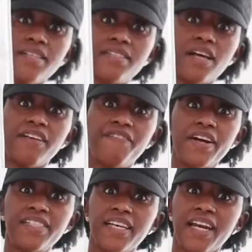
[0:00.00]
So the
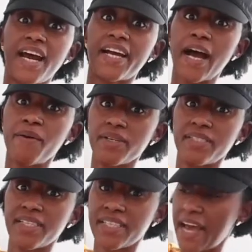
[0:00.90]
first thing that I got was
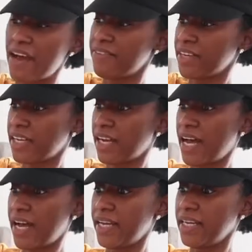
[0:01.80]
this Calvin
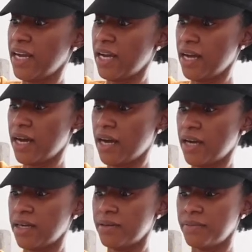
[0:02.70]
Klein
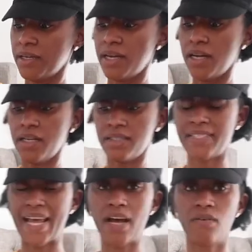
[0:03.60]
um,
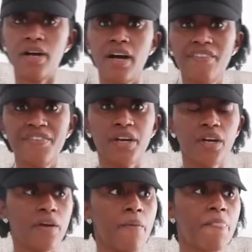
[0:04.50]
down
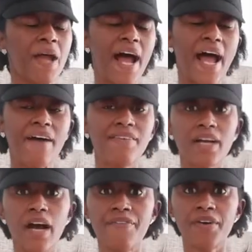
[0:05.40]
comforter. I have a
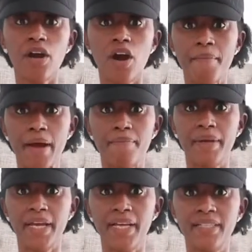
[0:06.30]
comforter on my
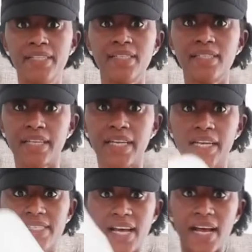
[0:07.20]
bed. This is a
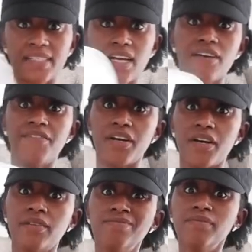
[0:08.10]
king size
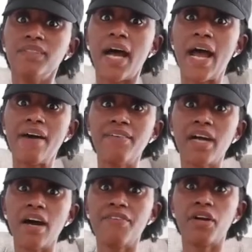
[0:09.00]
comforter. I have a
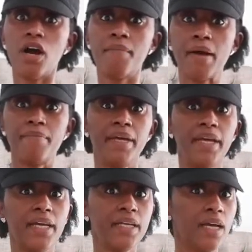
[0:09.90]
comforter on my
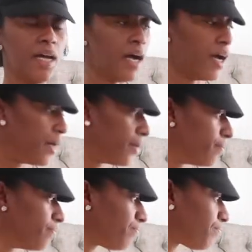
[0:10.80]
bed. Um,